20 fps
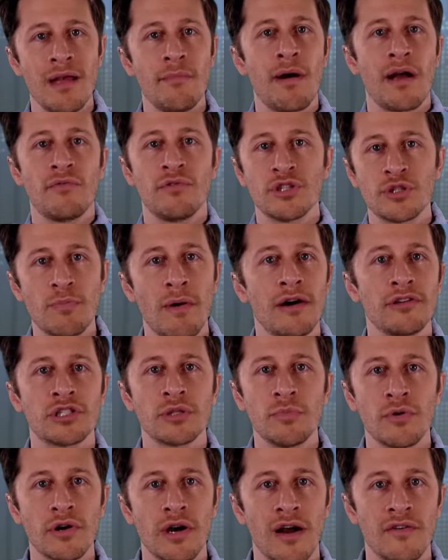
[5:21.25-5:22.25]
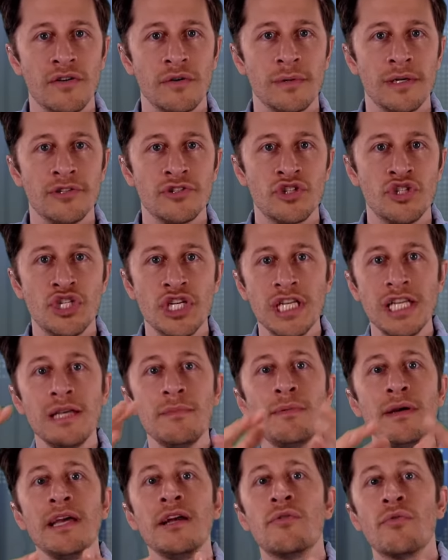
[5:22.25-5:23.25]
by responsible governments,
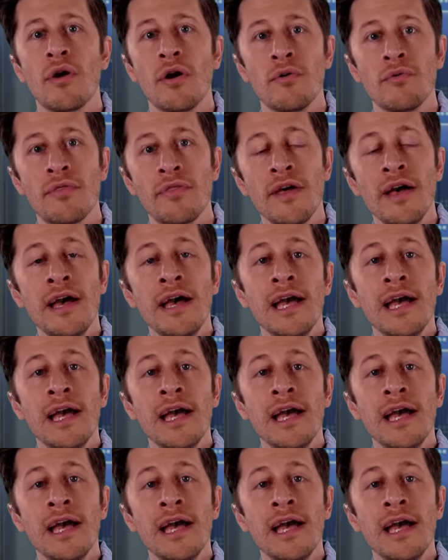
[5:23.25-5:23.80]
GDP growth